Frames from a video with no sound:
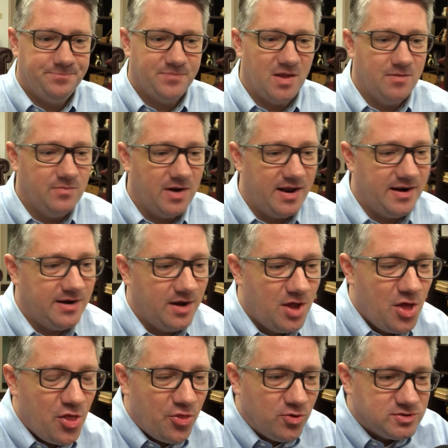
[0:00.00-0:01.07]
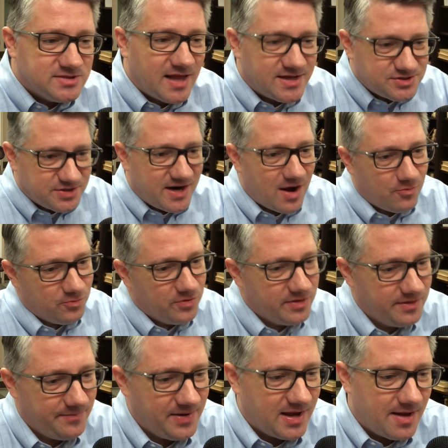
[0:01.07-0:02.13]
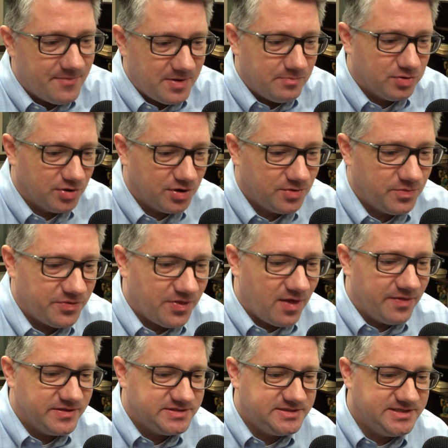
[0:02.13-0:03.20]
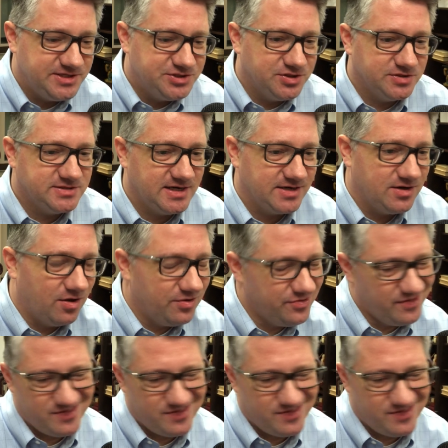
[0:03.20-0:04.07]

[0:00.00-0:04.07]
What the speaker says: And those lines are now really becoming blurred with all this digital technology.